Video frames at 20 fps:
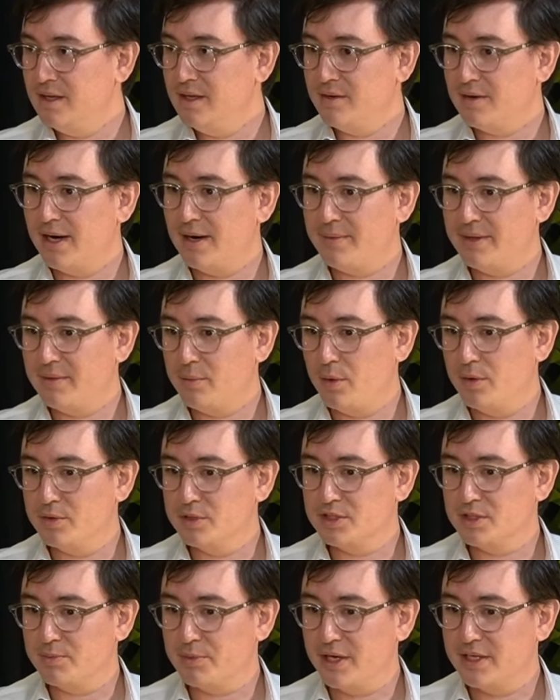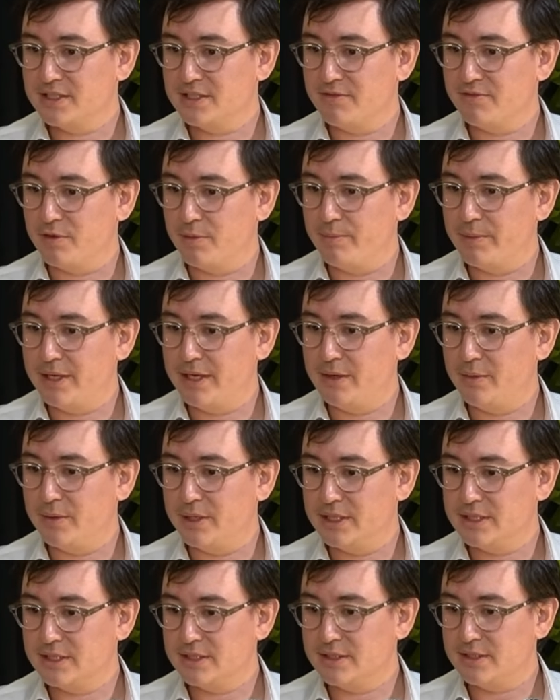Right? I mean, what was surprising for me
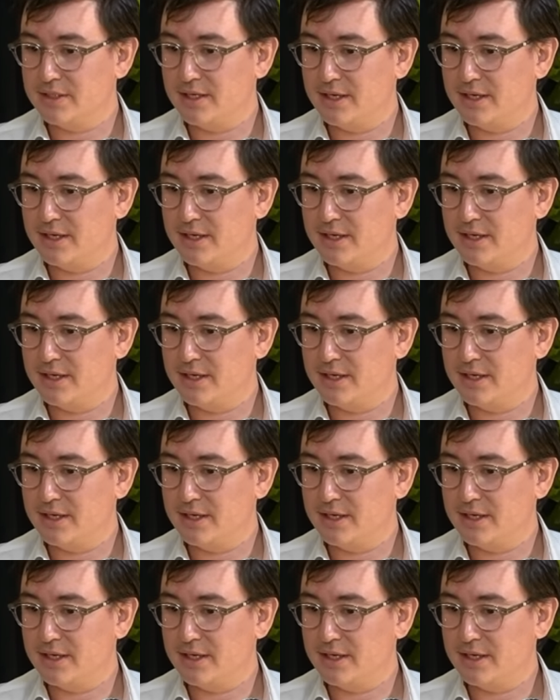was,